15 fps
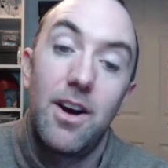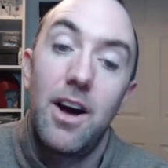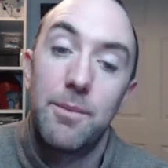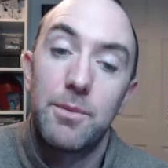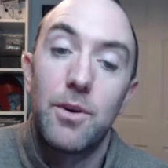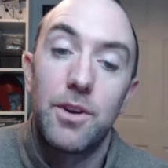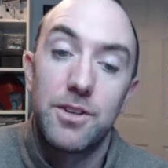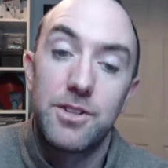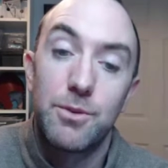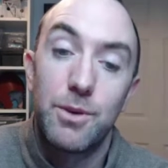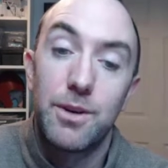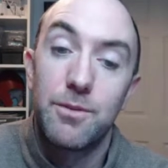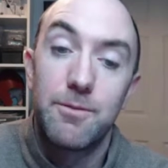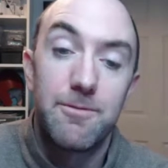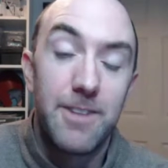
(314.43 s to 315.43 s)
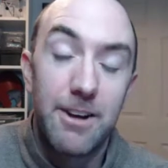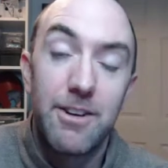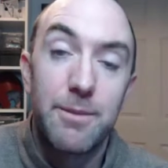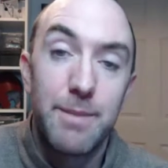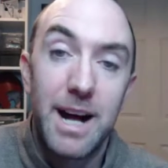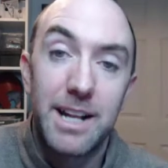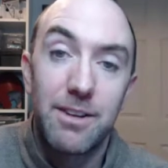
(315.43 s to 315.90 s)
I'm going to do it
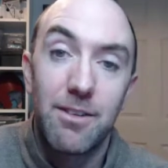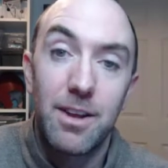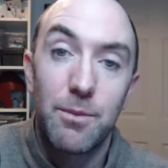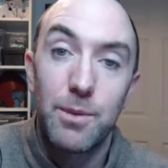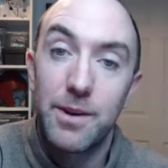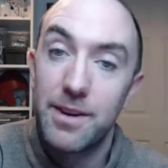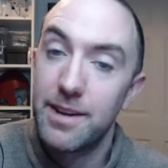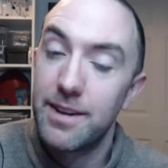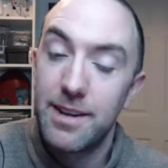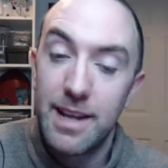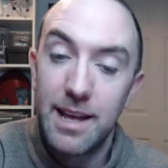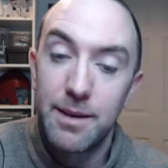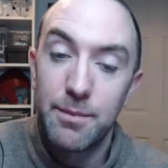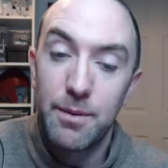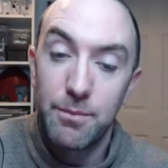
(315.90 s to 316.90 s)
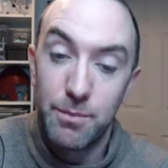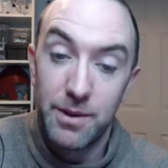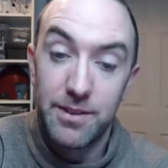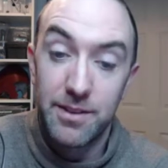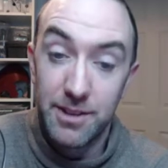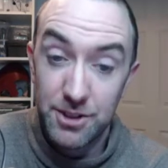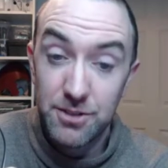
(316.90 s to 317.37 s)
very manually with lay
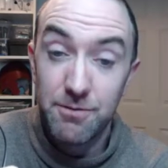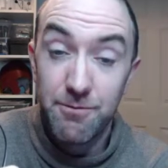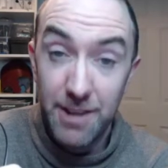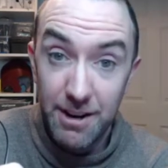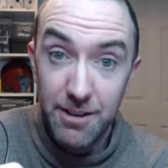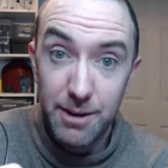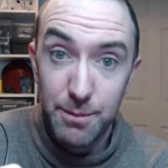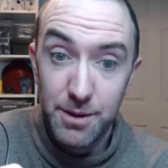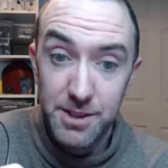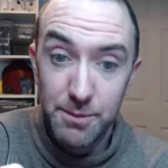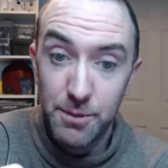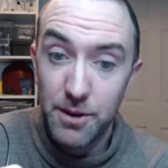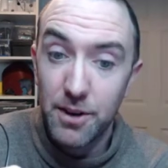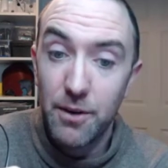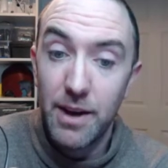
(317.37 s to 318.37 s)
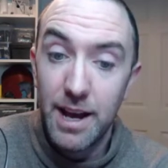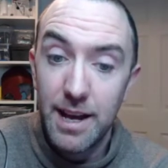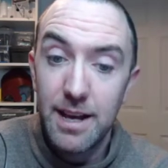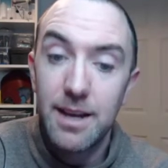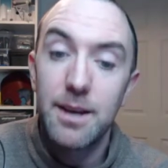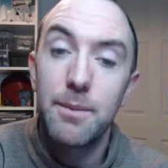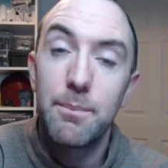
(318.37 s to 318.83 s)
with the variables. I'm going to go
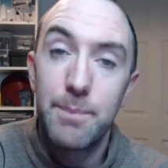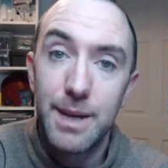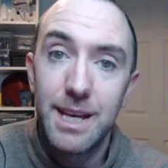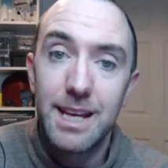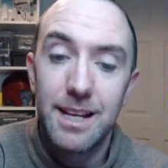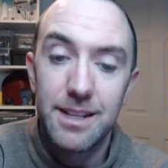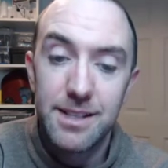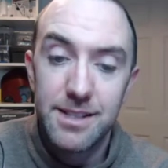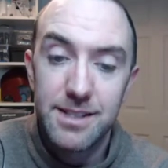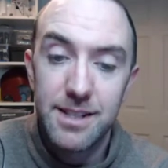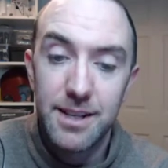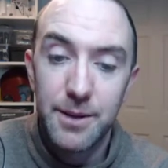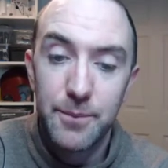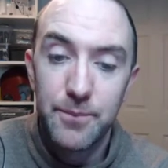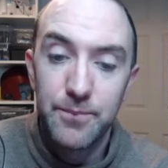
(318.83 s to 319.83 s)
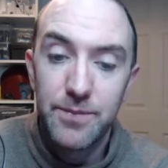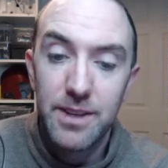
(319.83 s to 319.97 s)
A, B, and C,